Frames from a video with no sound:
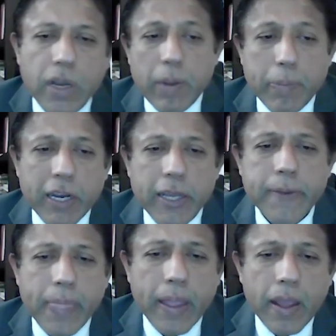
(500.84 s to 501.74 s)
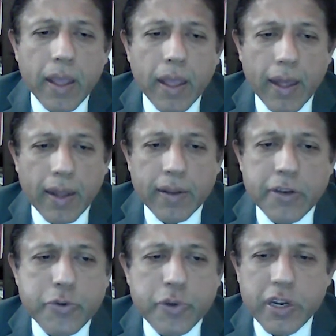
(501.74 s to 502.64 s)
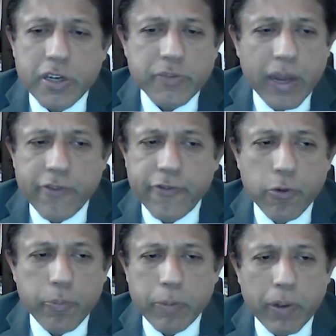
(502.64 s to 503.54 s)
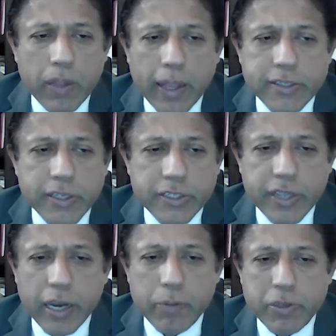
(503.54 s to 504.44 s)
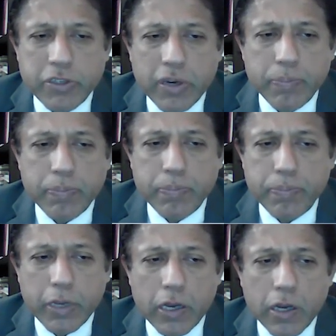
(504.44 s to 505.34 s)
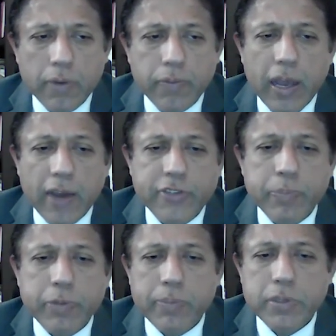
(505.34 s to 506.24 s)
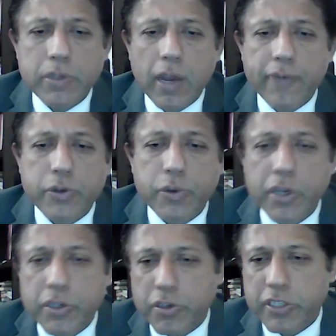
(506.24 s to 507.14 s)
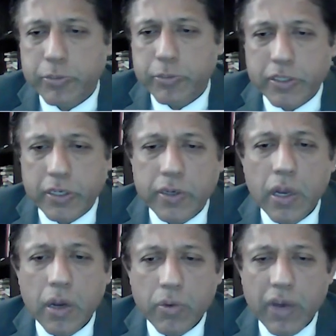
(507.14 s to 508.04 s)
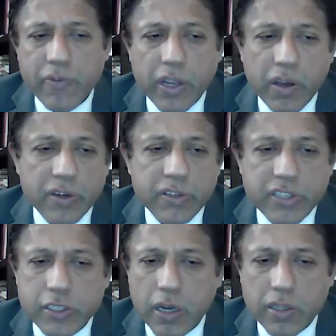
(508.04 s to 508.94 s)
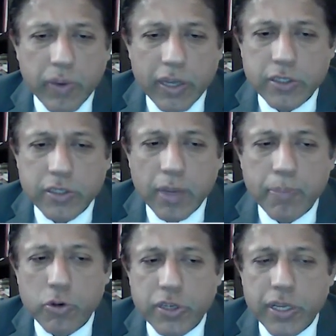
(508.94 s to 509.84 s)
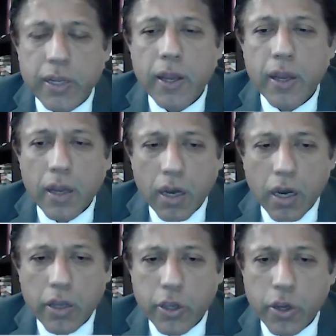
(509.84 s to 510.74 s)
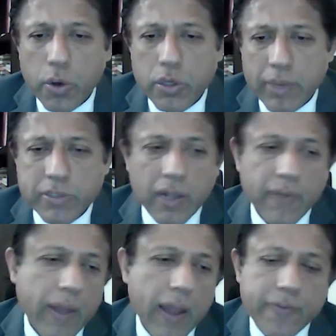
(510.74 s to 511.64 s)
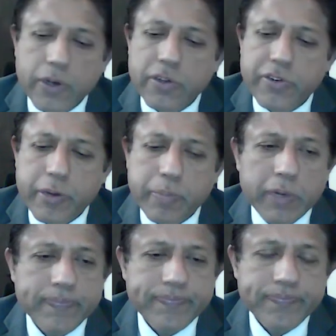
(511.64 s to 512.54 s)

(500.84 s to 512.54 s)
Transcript: rapidly. And in 2 years, very few people, like such as 8%, will have symptoms after 2 years, or 6% would have recurrent disease. Otherwise, they mostly cure themselves after the treatment.